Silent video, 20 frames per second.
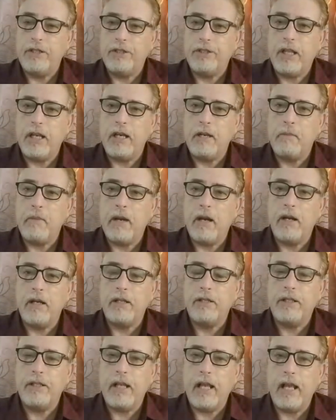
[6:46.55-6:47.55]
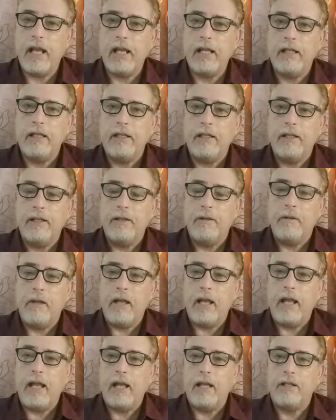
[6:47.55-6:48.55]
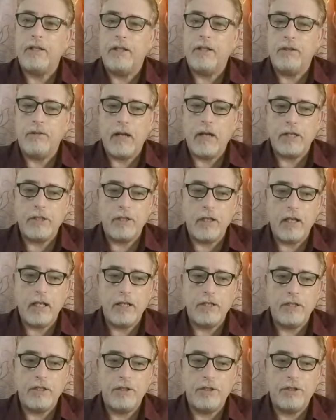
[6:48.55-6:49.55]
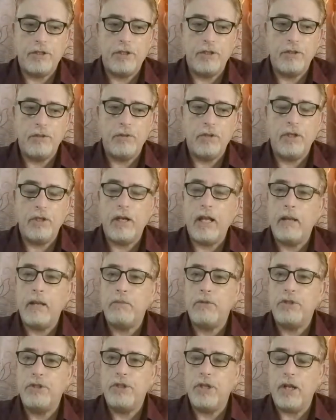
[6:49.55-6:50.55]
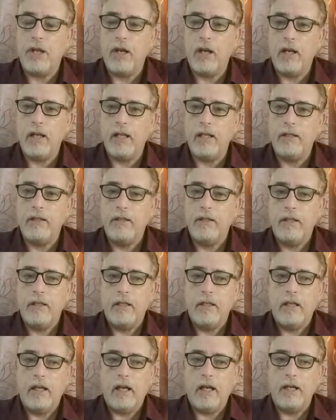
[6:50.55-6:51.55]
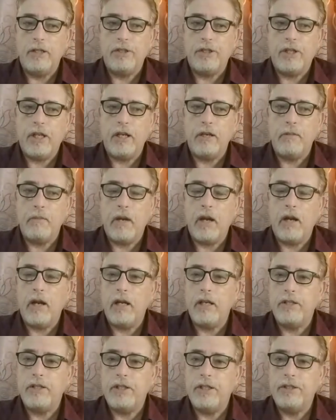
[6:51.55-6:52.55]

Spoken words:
She's getting married today, and congratulations to her. Name's Gentleman. She's getting married.